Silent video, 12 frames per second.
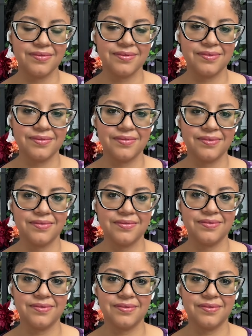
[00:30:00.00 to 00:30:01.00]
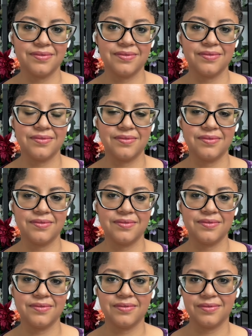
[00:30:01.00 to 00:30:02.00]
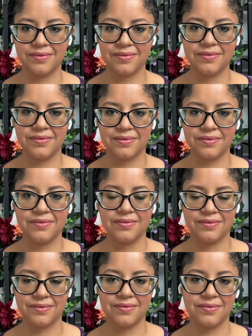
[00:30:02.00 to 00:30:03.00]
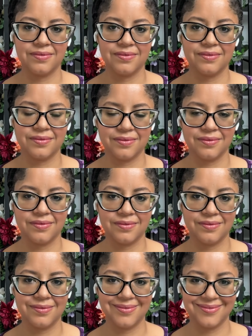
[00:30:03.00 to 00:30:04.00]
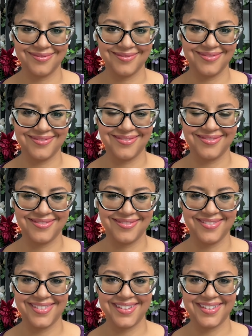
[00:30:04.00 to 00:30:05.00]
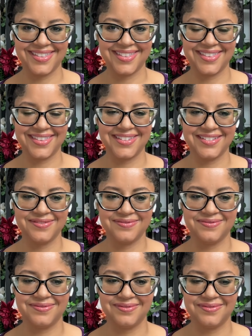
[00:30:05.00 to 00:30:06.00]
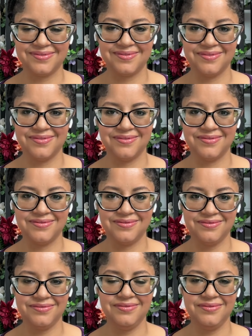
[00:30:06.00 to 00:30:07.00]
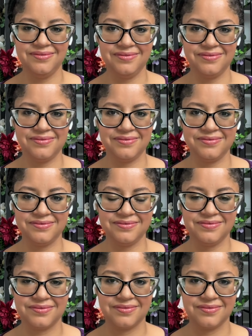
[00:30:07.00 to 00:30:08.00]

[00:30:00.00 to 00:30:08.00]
This person isn't speaking.